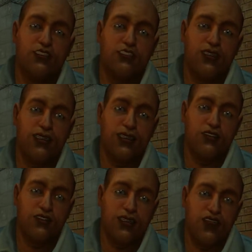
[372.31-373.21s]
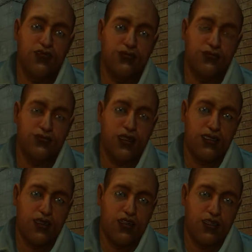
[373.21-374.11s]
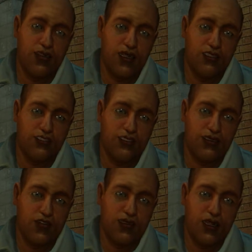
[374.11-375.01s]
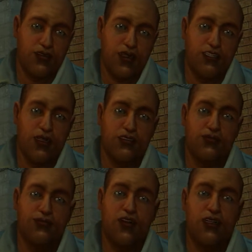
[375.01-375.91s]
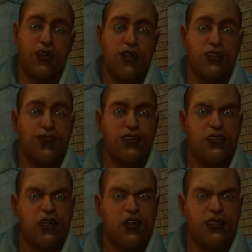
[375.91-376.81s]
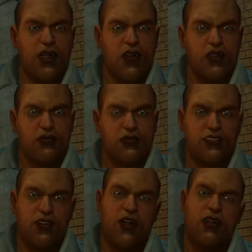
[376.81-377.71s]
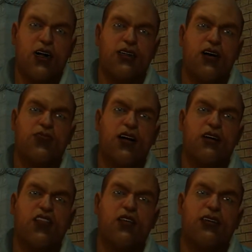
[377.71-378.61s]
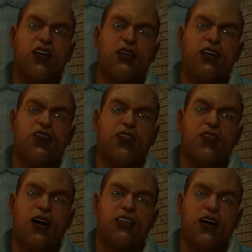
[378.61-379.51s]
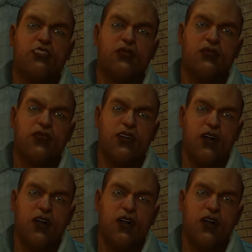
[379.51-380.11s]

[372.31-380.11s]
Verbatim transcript: You have a gun? I have a Class C weapon license that allows me to carry a blunt done for defensive purposes.